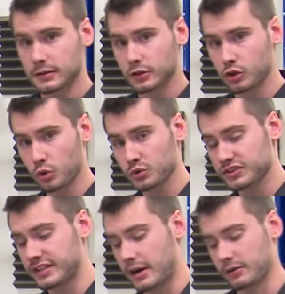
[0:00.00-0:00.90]
cools
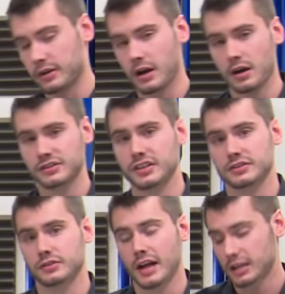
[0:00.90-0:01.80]
down our
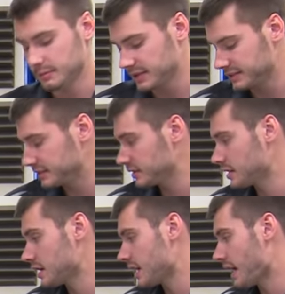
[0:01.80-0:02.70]
sensor elements,
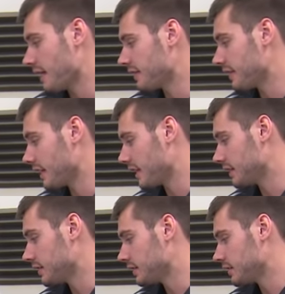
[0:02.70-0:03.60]
and
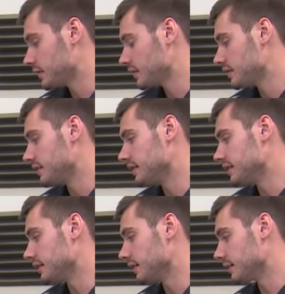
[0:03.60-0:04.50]
then
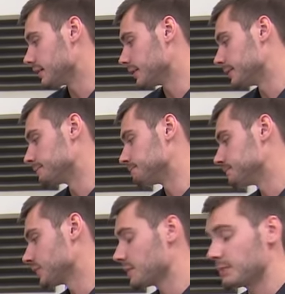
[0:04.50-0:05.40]
the um,
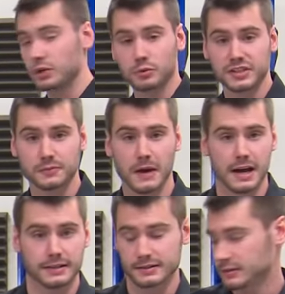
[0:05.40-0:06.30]
computer
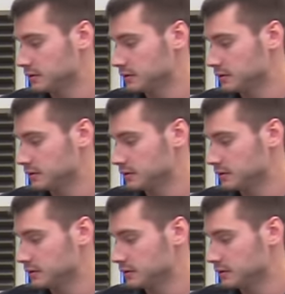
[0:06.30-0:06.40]
responds.